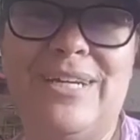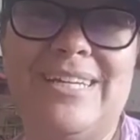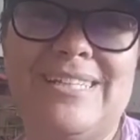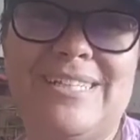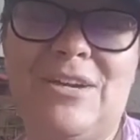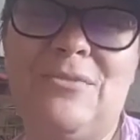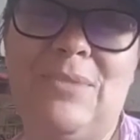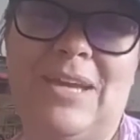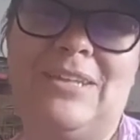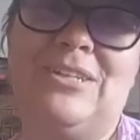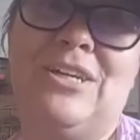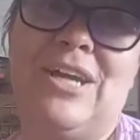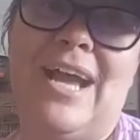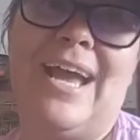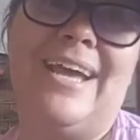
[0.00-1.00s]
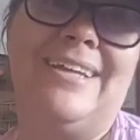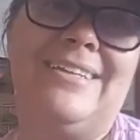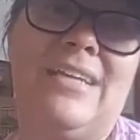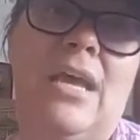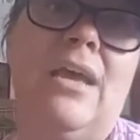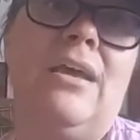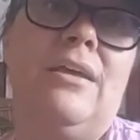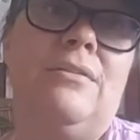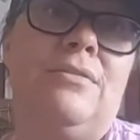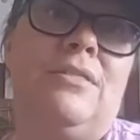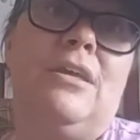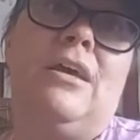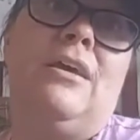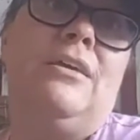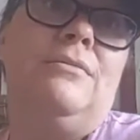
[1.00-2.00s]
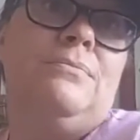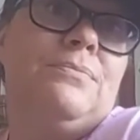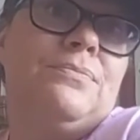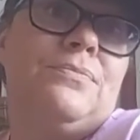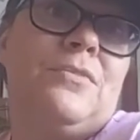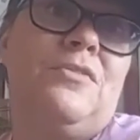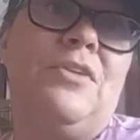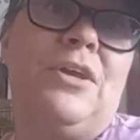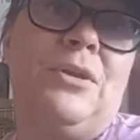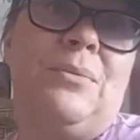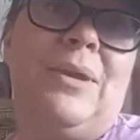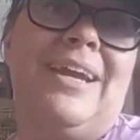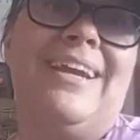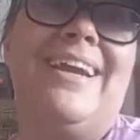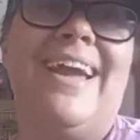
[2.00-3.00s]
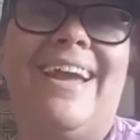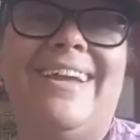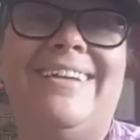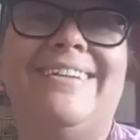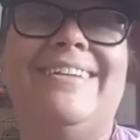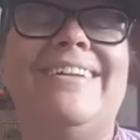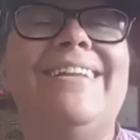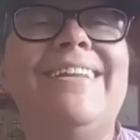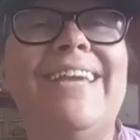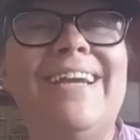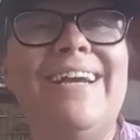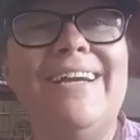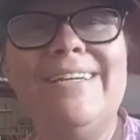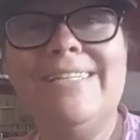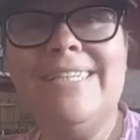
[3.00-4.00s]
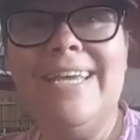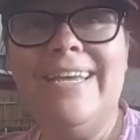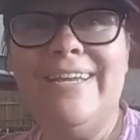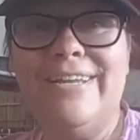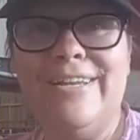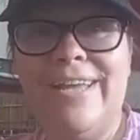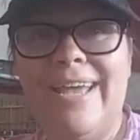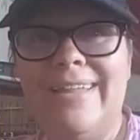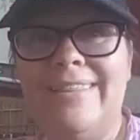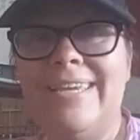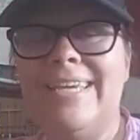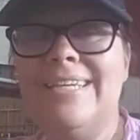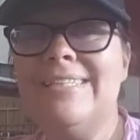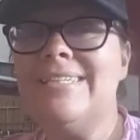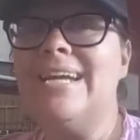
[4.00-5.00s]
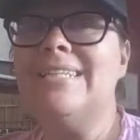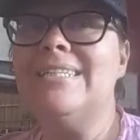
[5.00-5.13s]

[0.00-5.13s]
is a commander at the Fighter Wing, and they got us in, and the kids got